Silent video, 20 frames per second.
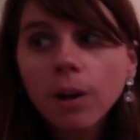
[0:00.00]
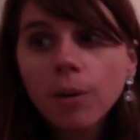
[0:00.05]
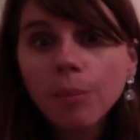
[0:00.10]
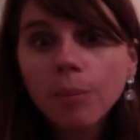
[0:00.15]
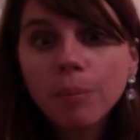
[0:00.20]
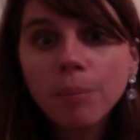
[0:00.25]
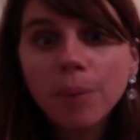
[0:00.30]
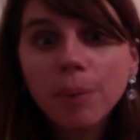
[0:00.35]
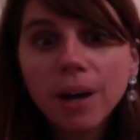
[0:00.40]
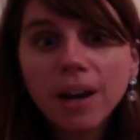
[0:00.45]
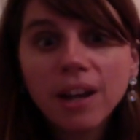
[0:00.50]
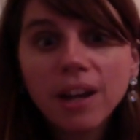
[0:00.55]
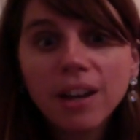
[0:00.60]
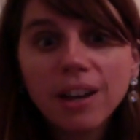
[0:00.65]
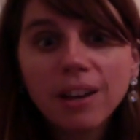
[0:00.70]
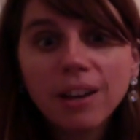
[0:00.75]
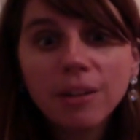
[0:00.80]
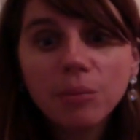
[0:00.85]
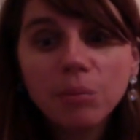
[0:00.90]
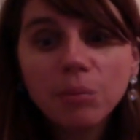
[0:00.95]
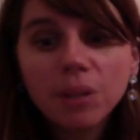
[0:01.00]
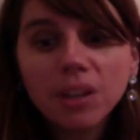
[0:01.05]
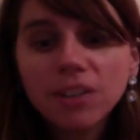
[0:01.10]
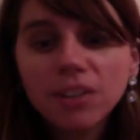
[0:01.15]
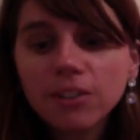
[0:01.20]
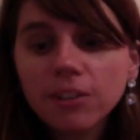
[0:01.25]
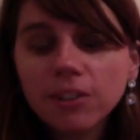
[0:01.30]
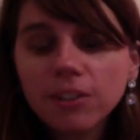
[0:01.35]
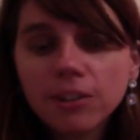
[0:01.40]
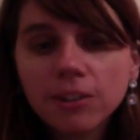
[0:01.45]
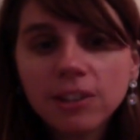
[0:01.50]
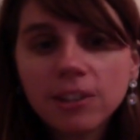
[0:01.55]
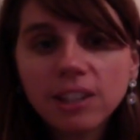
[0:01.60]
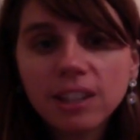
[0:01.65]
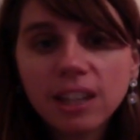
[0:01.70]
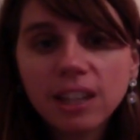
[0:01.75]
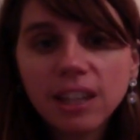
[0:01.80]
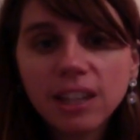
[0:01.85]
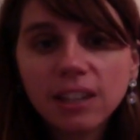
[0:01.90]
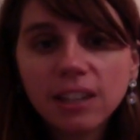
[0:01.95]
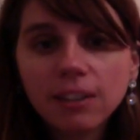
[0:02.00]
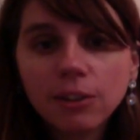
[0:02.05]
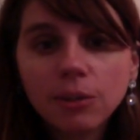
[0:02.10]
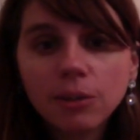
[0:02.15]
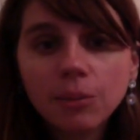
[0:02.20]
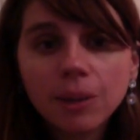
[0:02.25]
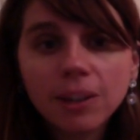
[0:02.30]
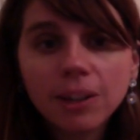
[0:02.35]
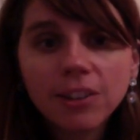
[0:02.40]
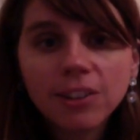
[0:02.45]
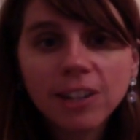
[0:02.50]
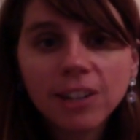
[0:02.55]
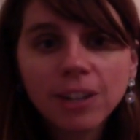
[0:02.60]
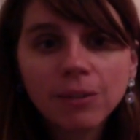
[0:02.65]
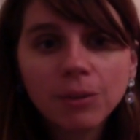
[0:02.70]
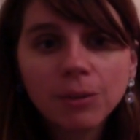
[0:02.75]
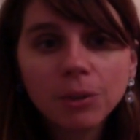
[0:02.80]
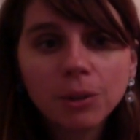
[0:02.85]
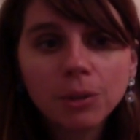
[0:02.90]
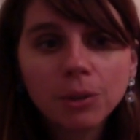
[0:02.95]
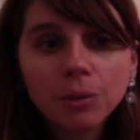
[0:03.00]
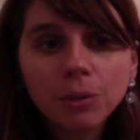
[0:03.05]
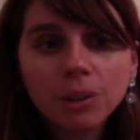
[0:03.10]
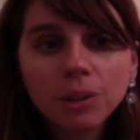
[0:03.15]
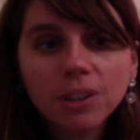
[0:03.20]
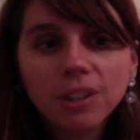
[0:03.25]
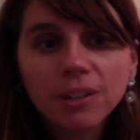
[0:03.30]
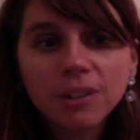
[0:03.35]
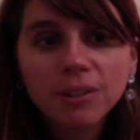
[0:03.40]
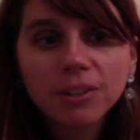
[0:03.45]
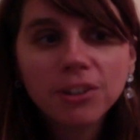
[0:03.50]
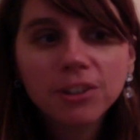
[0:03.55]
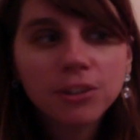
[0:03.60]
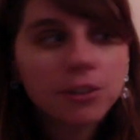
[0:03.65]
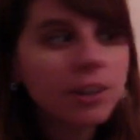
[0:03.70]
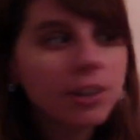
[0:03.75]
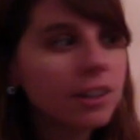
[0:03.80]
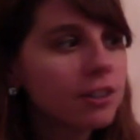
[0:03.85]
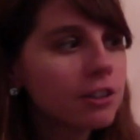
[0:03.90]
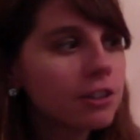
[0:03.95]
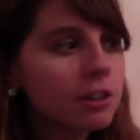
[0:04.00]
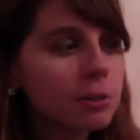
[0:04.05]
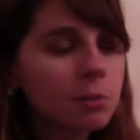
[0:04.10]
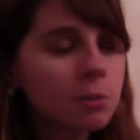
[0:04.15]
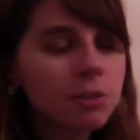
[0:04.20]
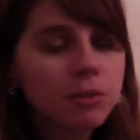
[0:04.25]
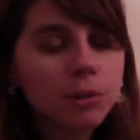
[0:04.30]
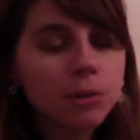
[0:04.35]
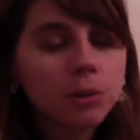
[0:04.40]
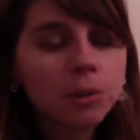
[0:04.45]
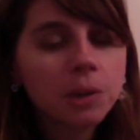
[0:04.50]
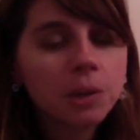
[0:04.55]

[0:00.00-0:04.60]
but because it's only like 2 miles down from the Goodwill and I was still trying to charge my phone,